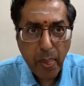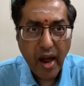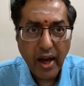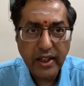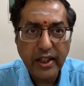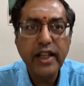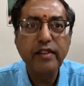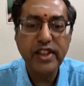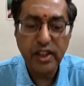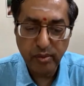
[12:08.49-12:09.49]
and
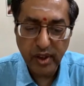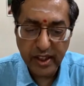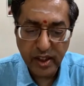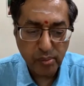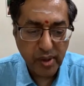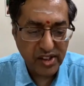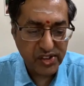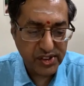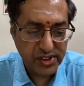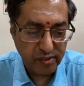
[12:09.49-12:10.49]
inevitably
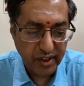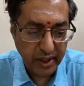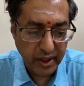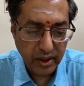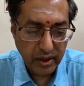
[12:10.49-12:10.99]
passes away.